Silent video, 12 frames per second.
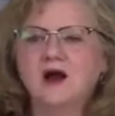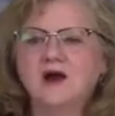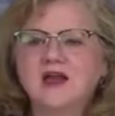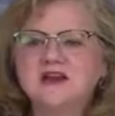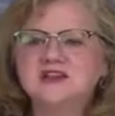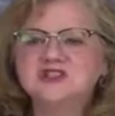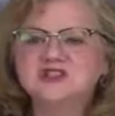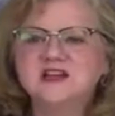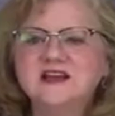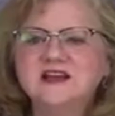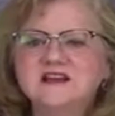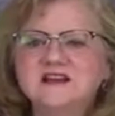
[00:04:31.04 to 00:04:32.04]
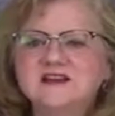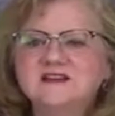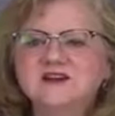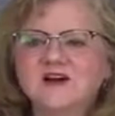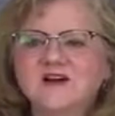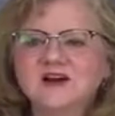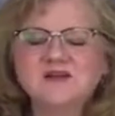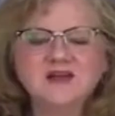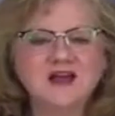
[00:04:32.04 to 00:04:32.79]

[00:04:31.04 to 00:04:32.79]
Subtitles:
Okay, Jean. Sorry.